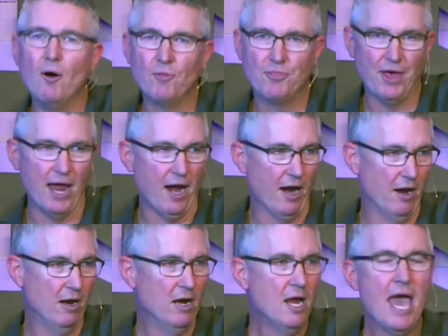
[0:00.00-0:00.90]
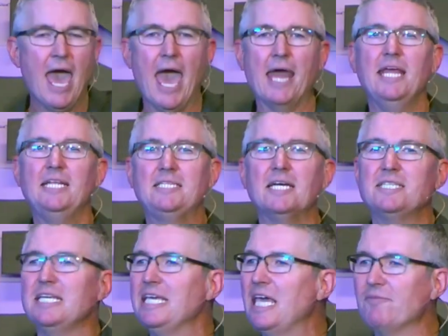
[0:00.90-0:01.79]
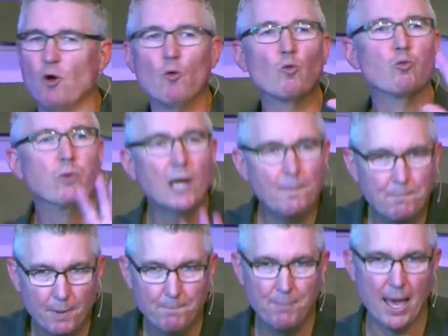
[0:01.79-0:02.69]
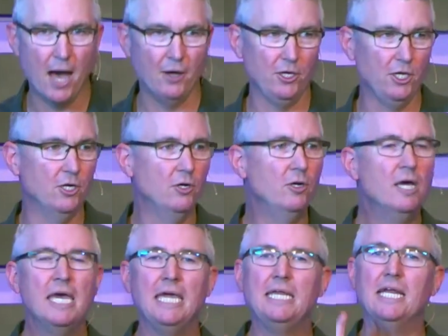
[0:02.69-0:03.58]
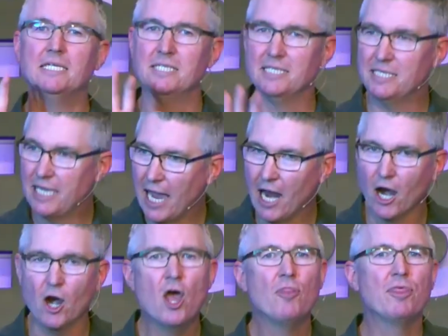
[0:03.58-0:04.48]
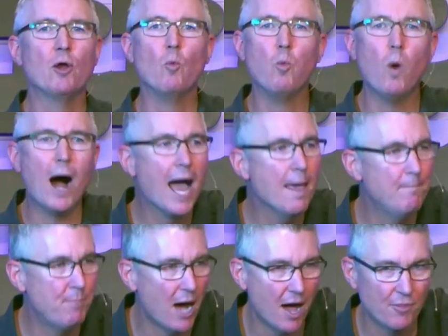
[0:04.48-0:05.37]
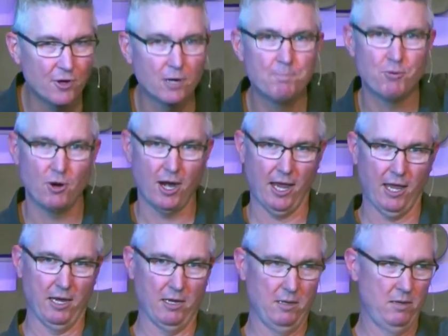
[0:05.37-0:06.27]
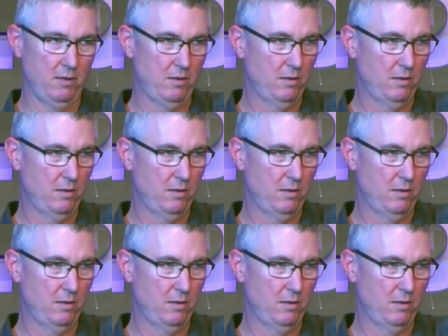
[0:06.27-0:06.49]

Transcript: out there and he doesn't give a rip about you, he doesn't care, then why bother praying?